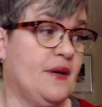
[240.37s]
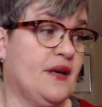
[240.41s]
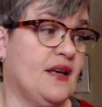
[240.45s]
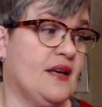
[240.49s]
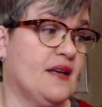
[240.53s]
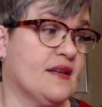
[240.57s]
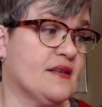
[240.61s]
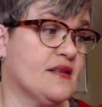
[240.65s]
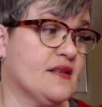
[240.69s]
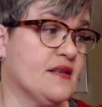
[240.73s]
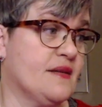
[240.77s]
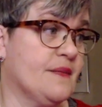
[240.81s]

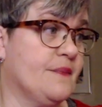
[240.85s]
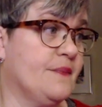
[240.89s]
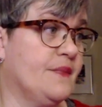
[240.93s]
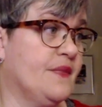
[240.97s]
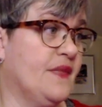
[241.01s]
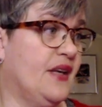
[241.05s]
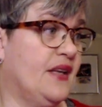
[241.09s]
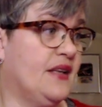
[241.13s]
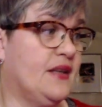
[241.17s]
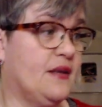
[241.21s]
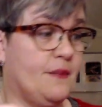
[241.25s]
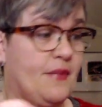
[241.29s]
it
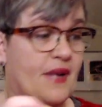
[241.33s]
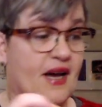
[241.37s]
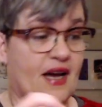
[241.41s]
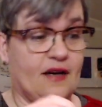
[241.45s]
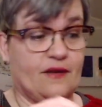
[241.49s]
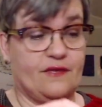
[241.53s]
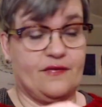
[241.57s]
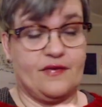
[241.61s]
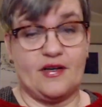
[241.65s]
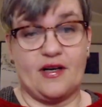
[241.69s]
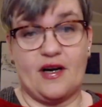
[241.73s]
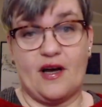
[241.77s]
in the bag
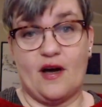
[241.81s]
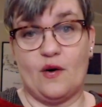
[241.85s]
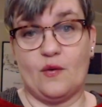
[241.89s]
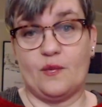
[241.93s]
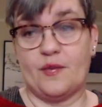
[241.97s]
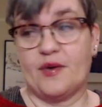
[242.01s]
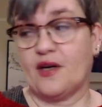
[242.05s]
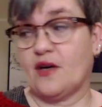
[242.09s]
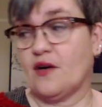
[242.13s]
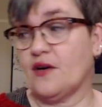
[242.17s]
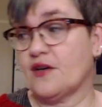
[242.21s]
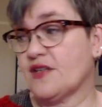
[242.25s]
for now
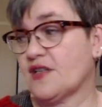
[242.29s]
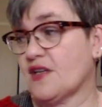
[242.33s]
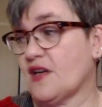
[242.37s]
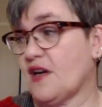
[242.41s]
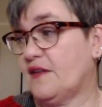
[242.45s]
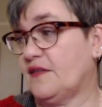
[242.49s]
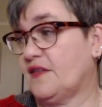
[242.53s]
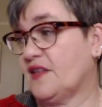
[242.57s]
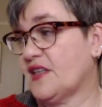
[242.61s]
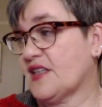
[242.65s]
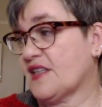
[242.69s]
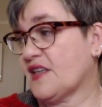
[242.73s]
because
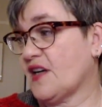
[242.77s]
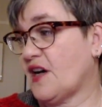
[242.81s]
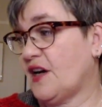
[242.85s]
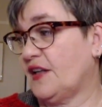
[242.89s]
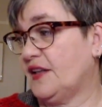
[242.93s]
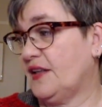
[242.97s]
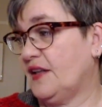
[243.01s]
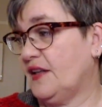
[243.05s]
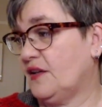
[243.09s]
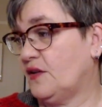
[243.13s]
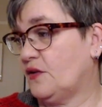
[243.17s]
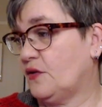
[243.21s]
I've
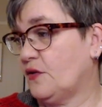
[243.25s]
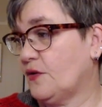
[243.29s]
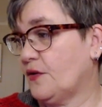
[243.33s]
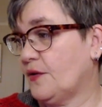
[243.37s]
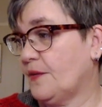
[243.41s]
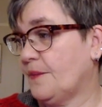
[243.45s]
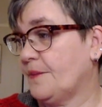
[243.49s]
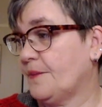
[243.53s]
decided to